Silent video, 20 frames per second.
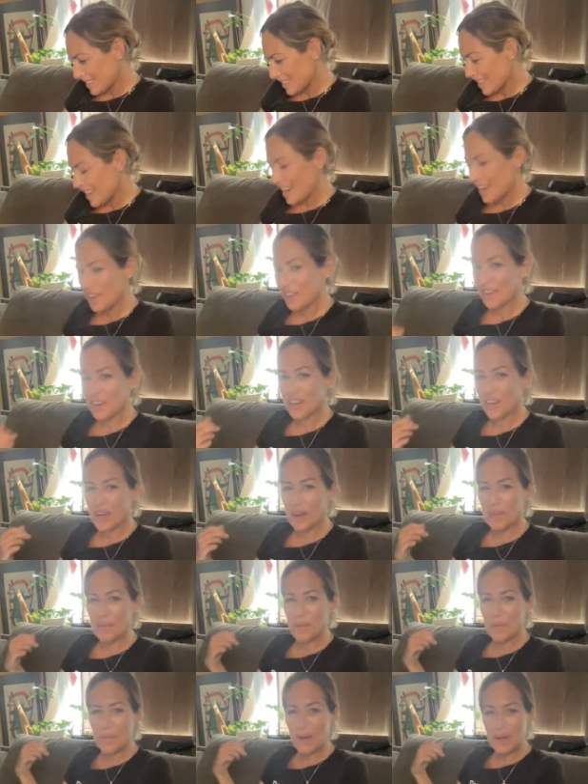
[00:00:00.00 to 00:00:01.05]
Yeah, you're gonna
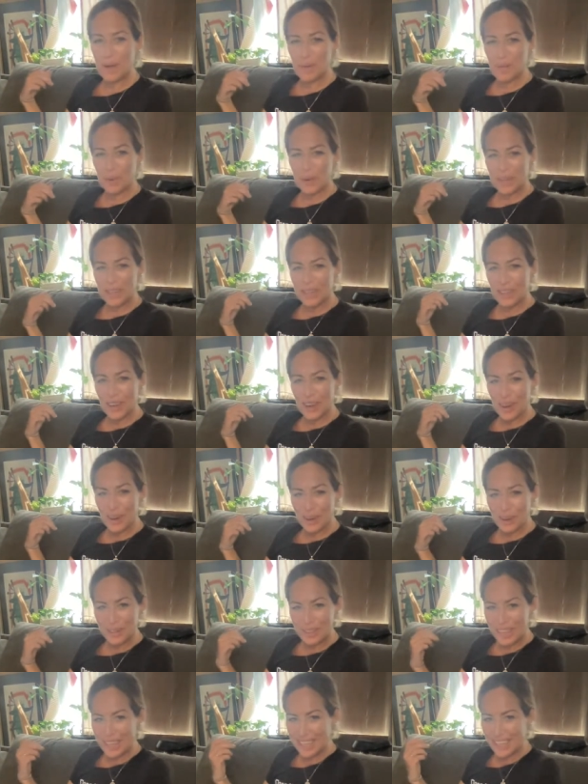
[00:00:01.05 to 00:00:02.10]
come in my
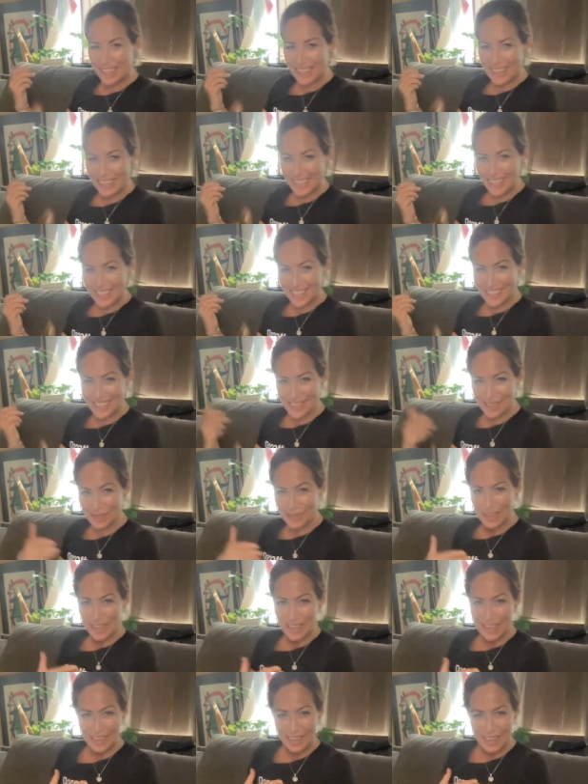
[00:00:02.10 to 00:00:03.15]
window like this
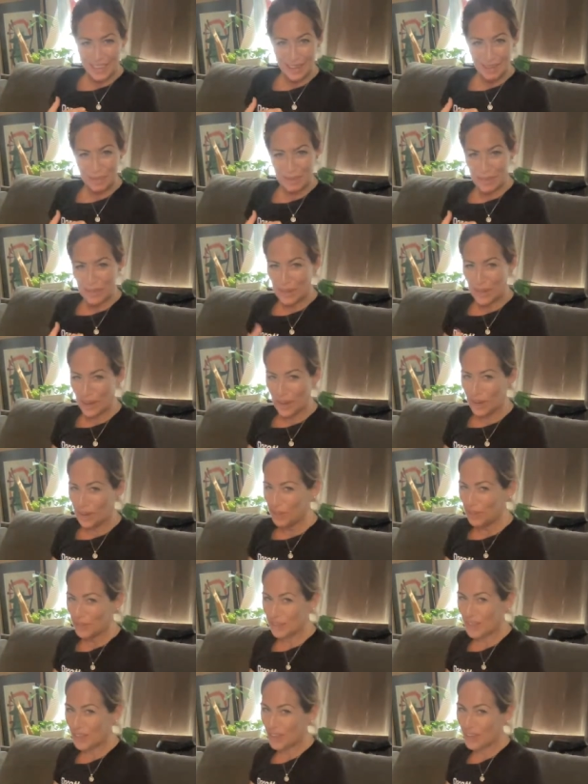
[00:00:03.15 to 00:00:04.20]
without letting me know?
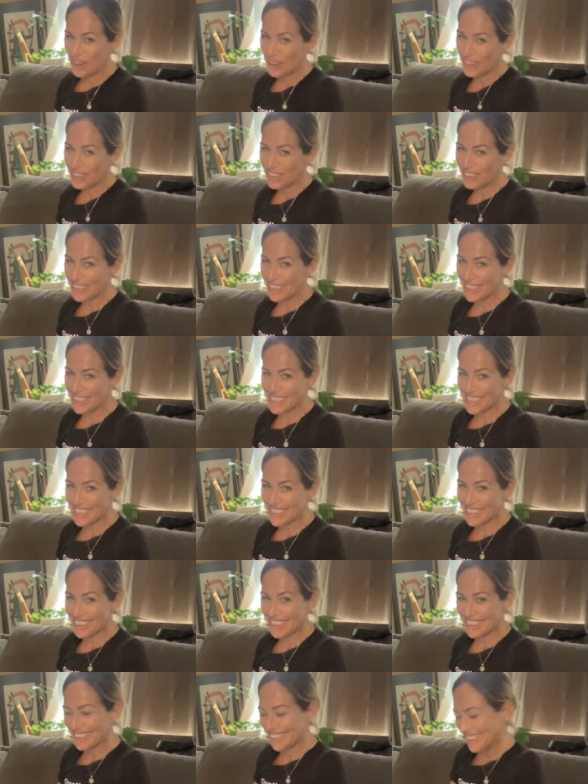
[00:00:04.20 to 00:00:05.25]
No, I don't think
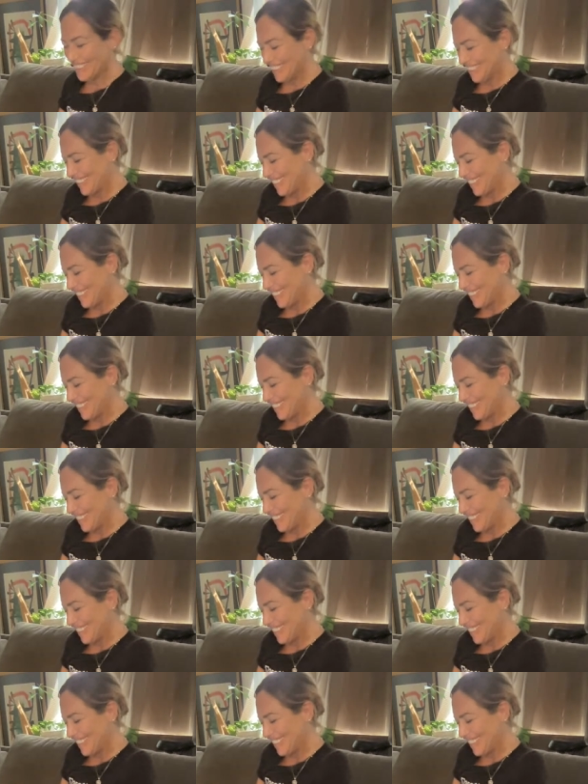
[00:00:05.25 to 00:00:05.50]
so.